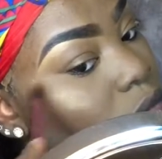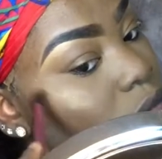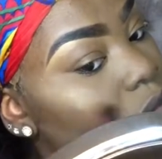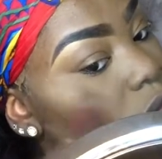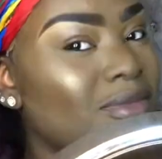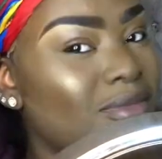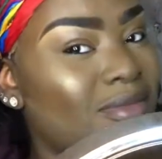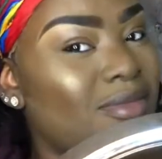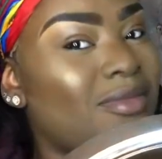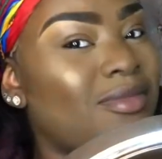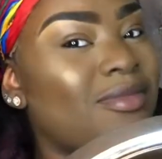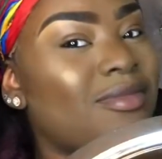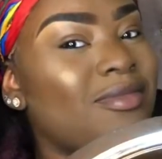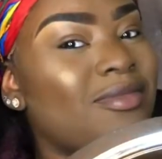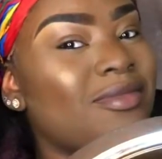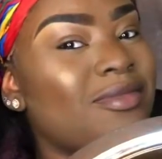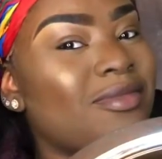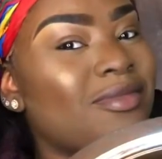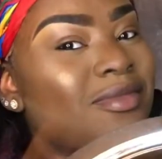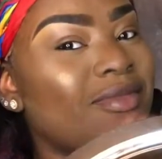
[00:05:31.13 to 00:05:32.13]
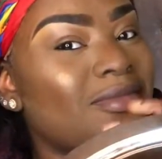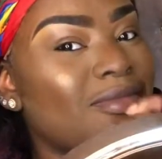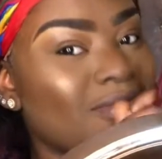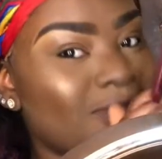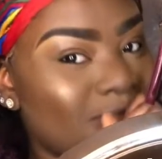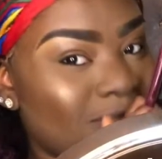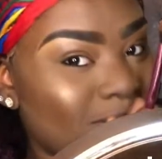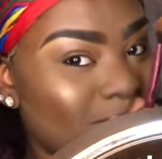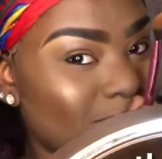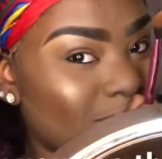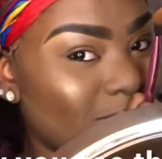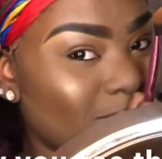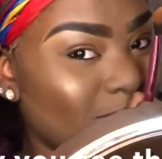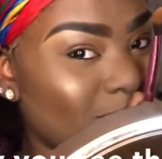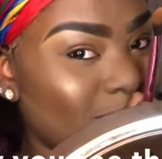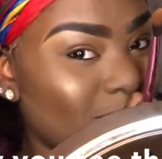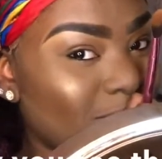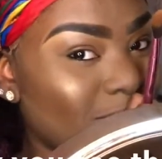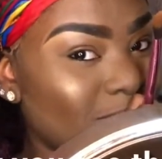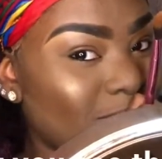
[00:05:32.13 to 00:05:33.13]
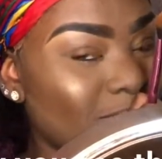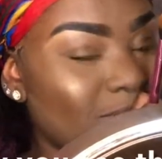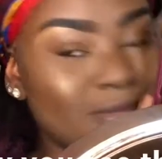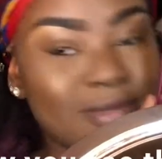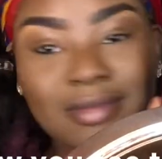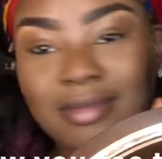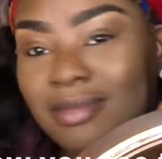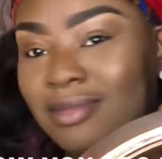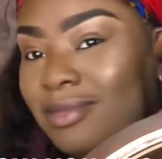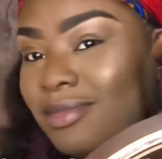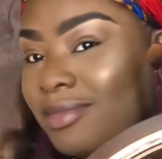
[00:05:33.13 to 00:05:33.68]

what I did to find it, the ghetto.